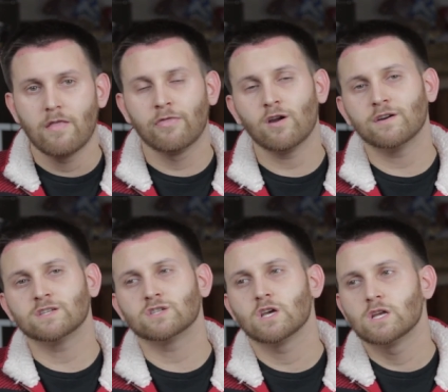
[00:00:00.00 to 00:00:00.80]
There
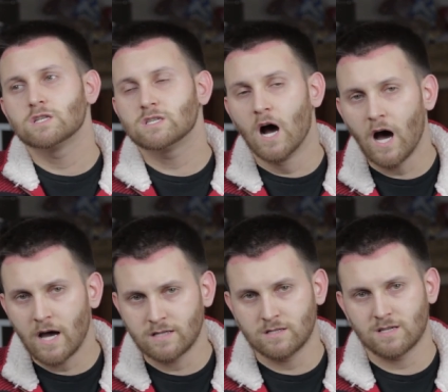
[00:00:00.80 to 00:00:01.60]
is
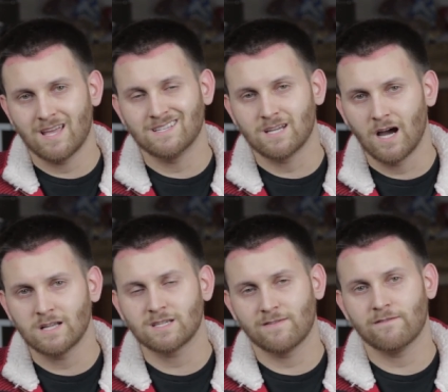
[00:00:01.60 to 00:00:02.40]
tons and
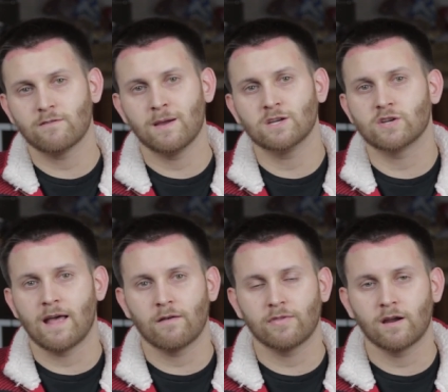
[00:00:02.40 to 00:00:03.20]
tons of information
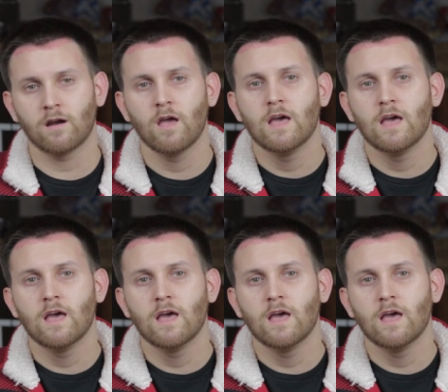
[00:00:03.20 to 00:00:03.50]
out there